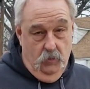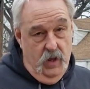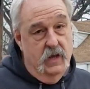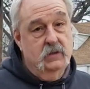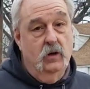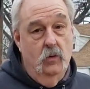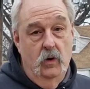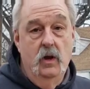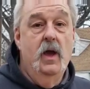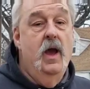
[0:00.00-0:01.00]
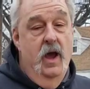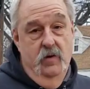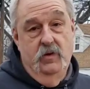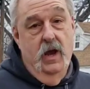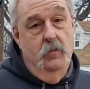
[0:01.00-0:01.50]
The plastic one,
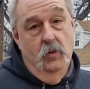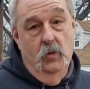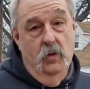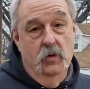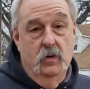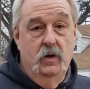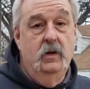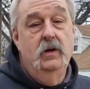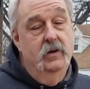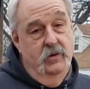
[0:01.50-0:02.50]
every time you put one on,